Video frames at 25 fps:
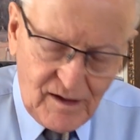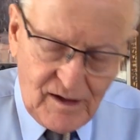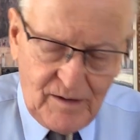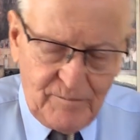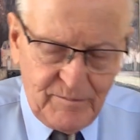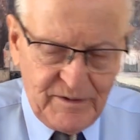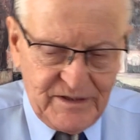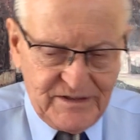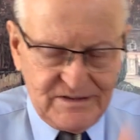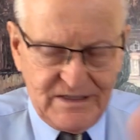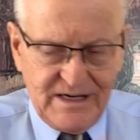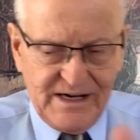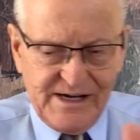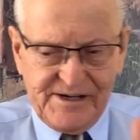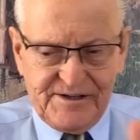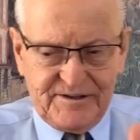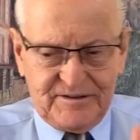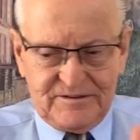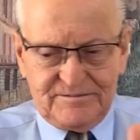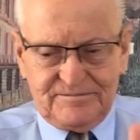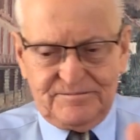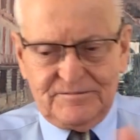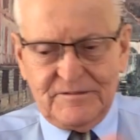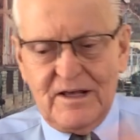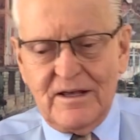I'm in
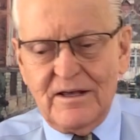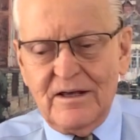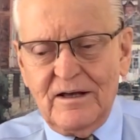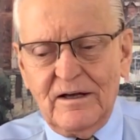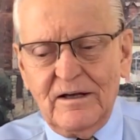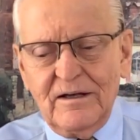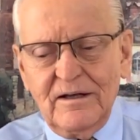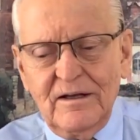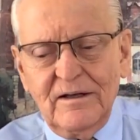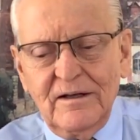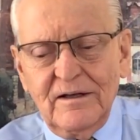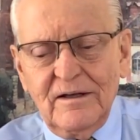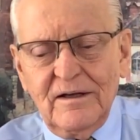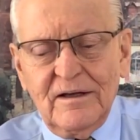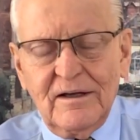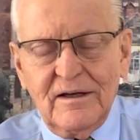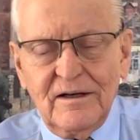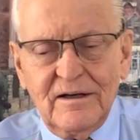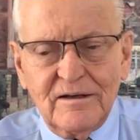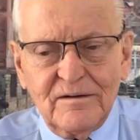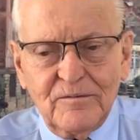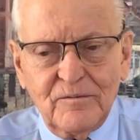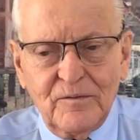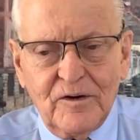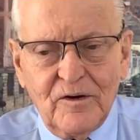town.
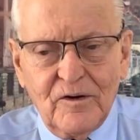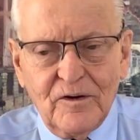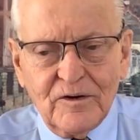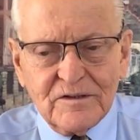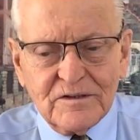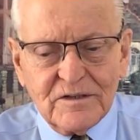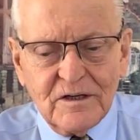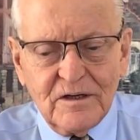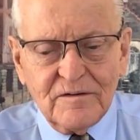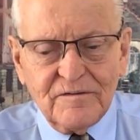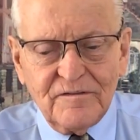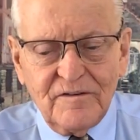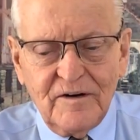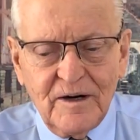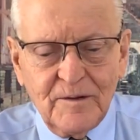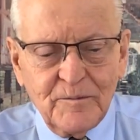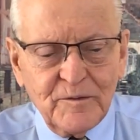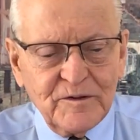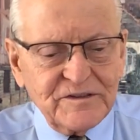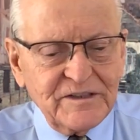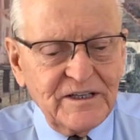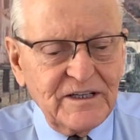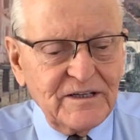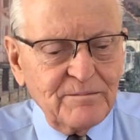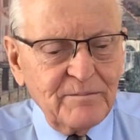Of course, our farm
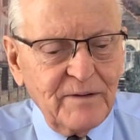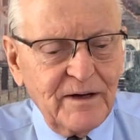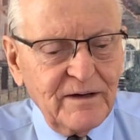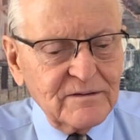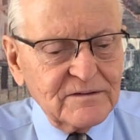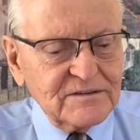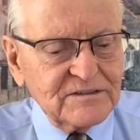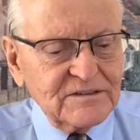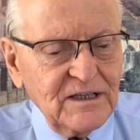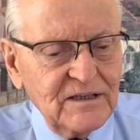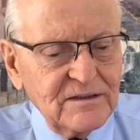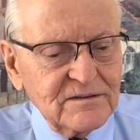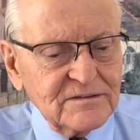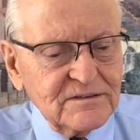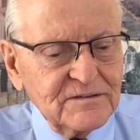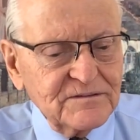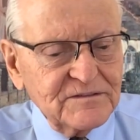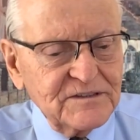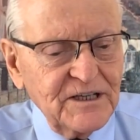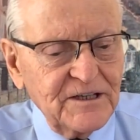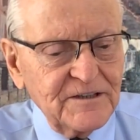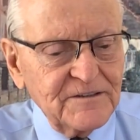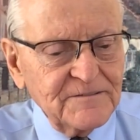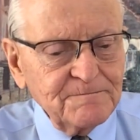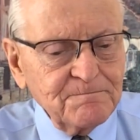was 8 miles south of
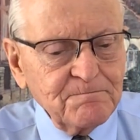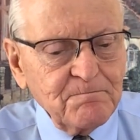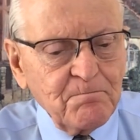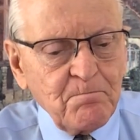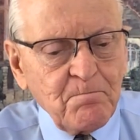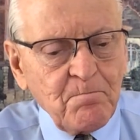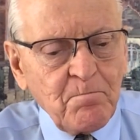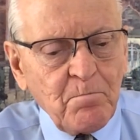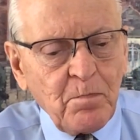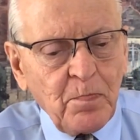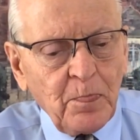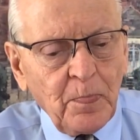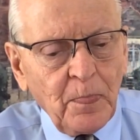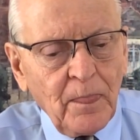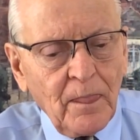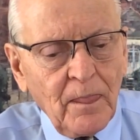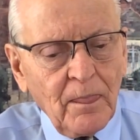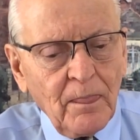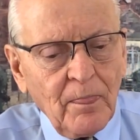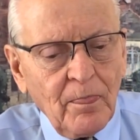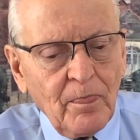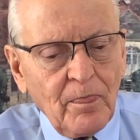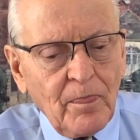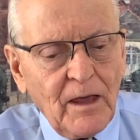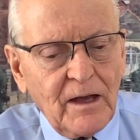town.
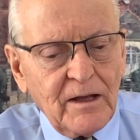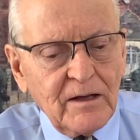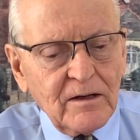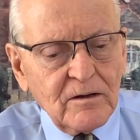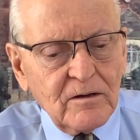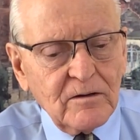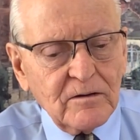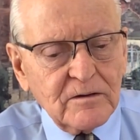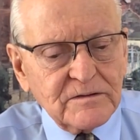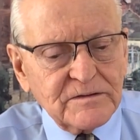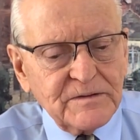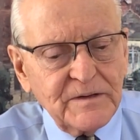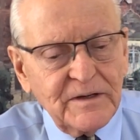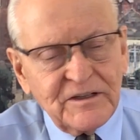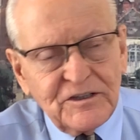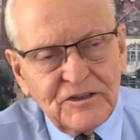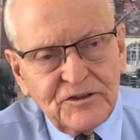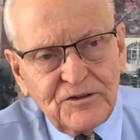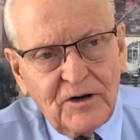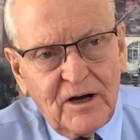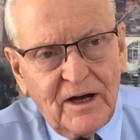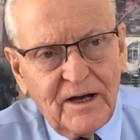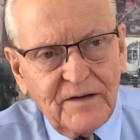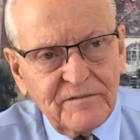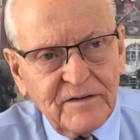And of course we had to
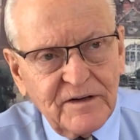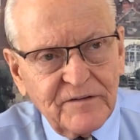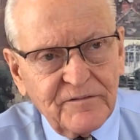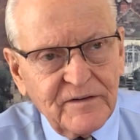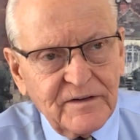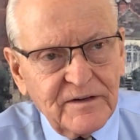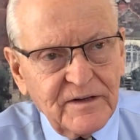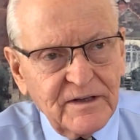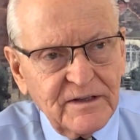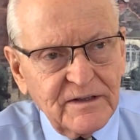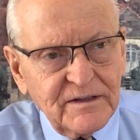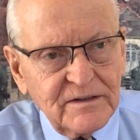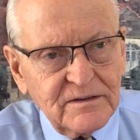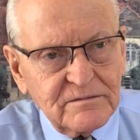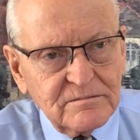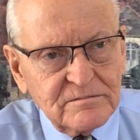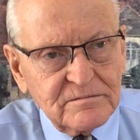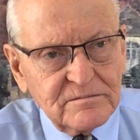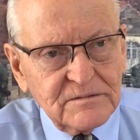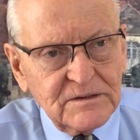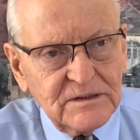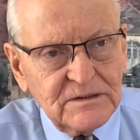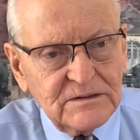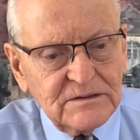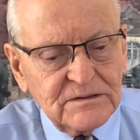drive every day
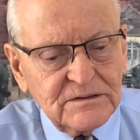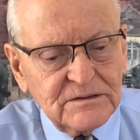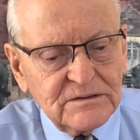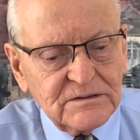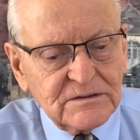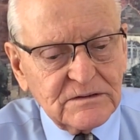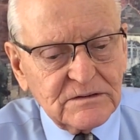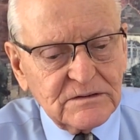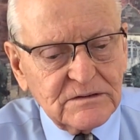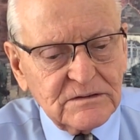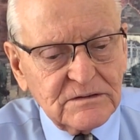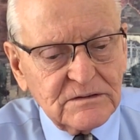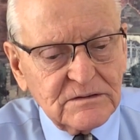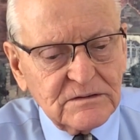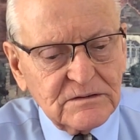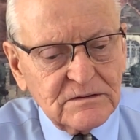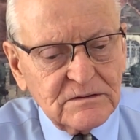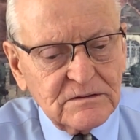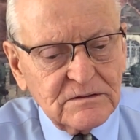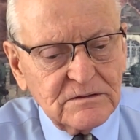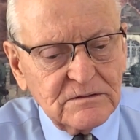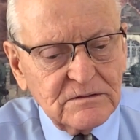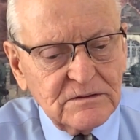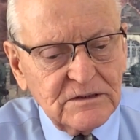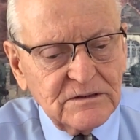into
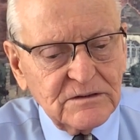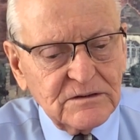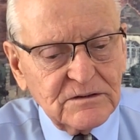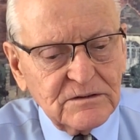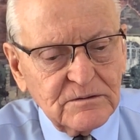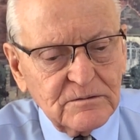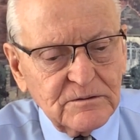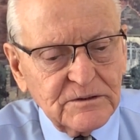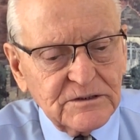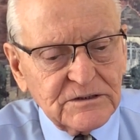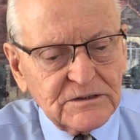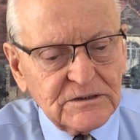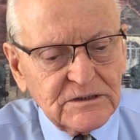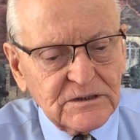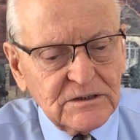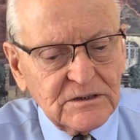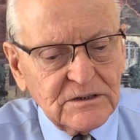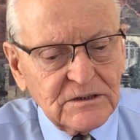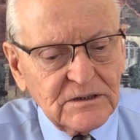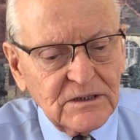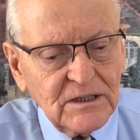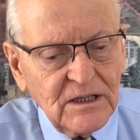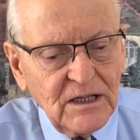Wishick.